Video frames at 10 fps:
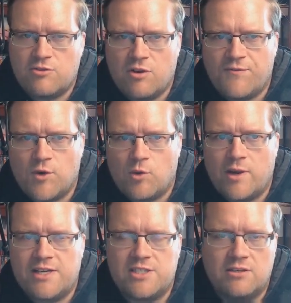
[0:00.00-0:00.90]
3 or 4
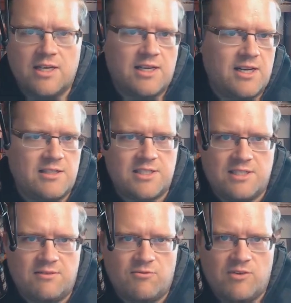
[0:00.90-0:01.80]
ways you can get Nuxt
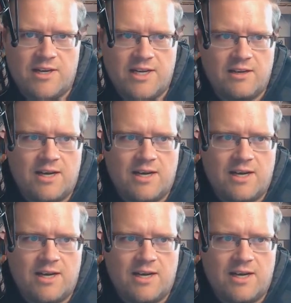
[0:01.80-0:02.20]
running.